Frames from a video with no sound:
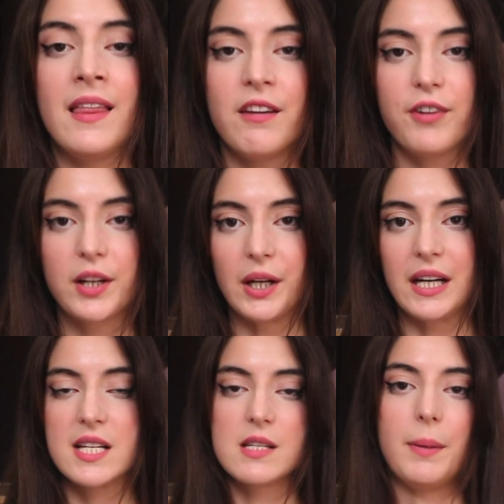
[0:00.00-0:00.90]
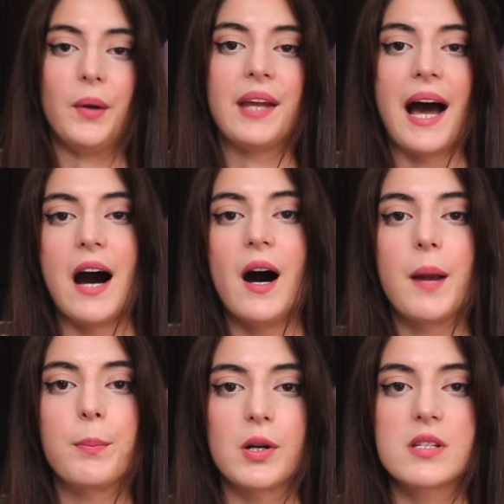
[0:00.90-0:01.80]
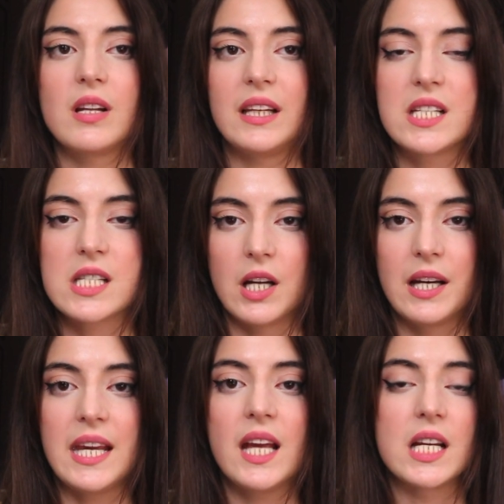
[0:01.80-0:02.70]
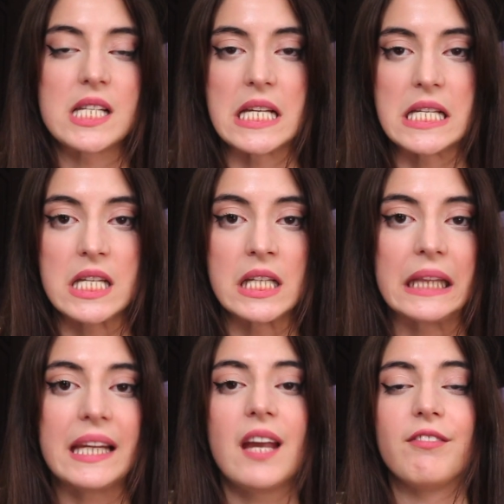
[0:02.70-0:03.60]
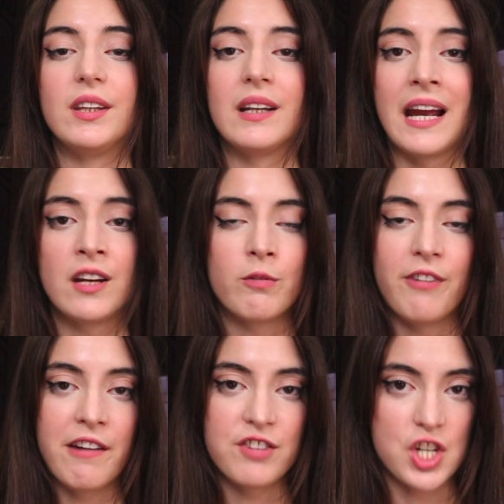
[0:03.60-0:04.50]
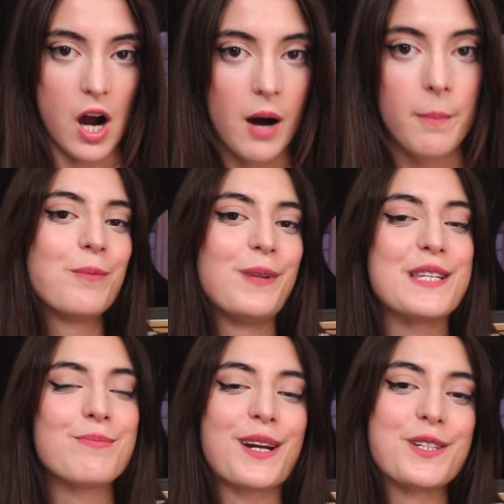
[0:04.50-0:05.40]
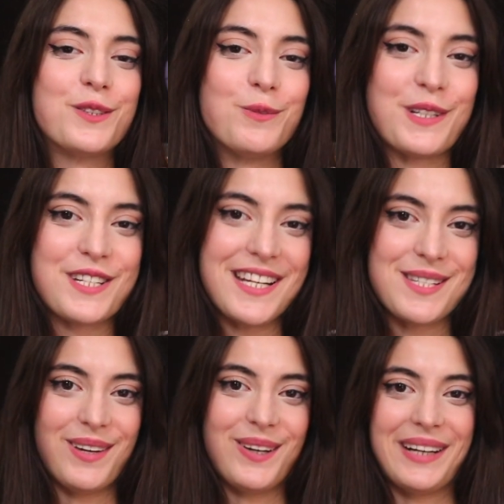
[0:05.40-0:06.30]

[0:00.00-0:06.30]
And if you're curious about how I personally study consistently with a 9 to 5 job, please make sure to watch this video